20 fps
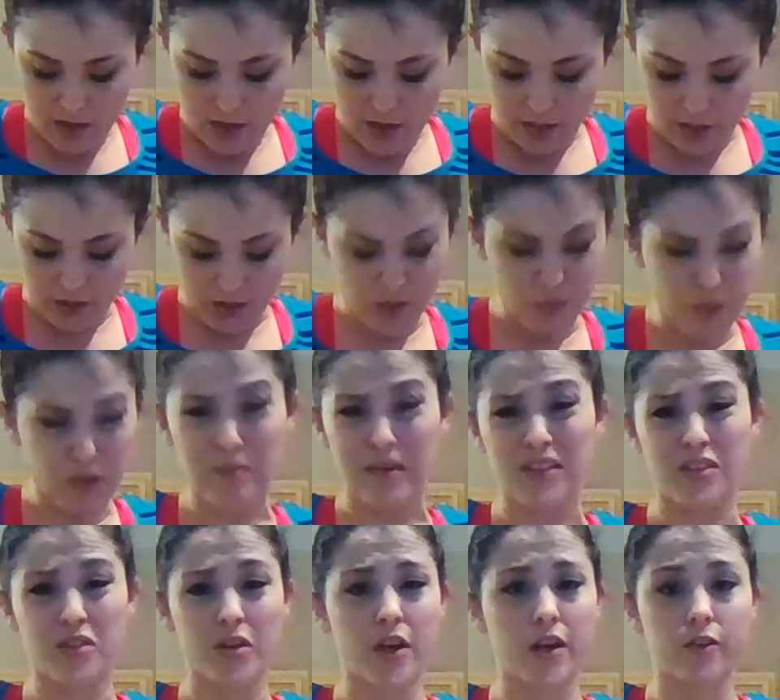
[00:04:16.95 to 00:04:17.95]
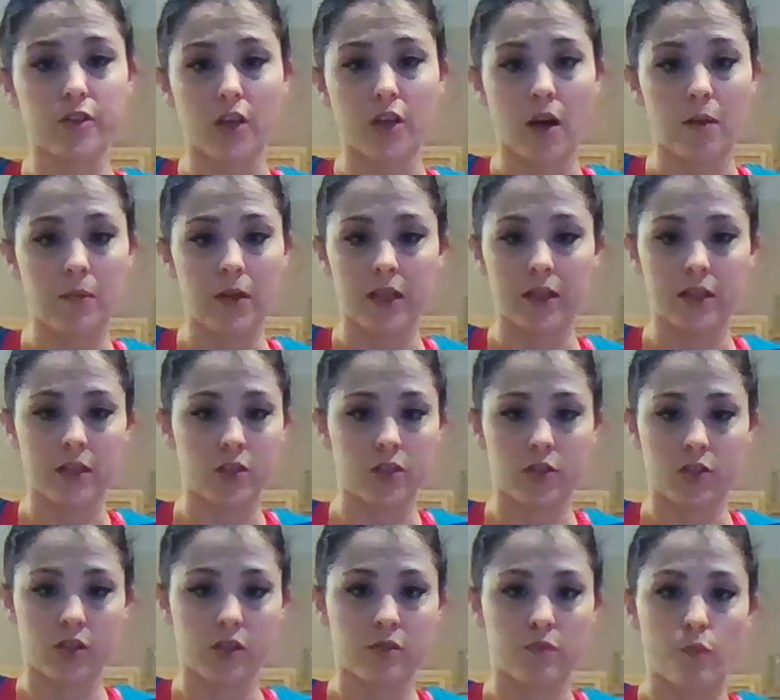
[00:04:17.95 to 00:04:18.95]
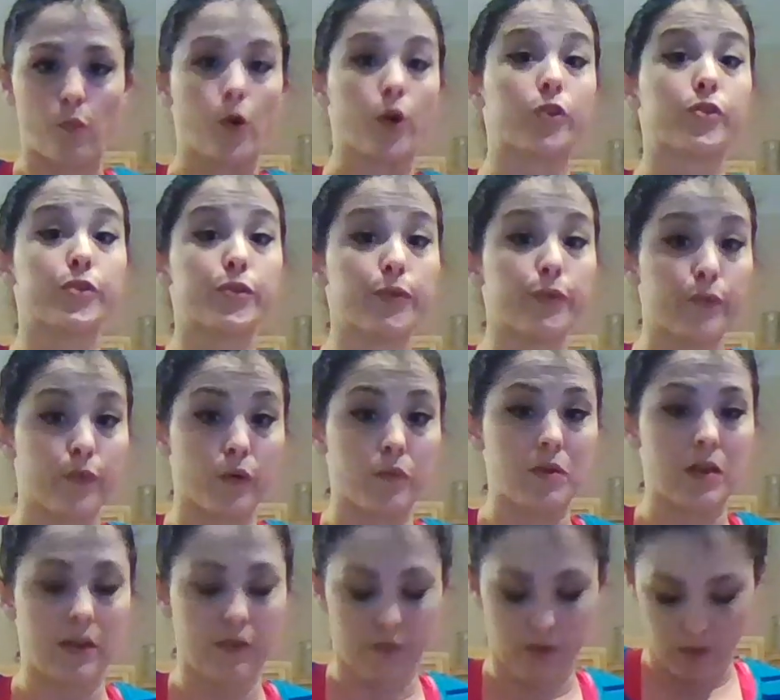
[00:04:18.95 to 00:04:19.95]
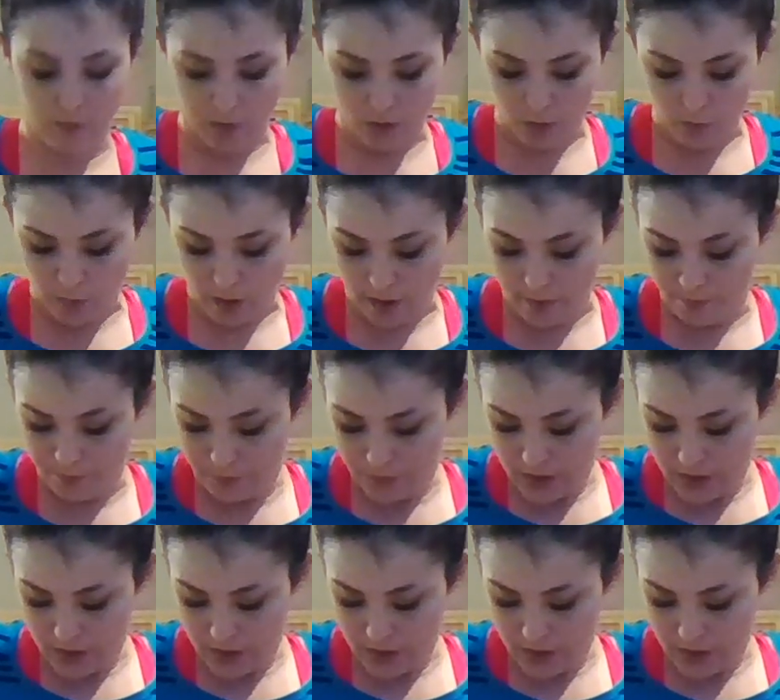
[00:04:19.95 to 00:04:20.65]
This is the way my trainer taught me, and this has just worked for me for the most part.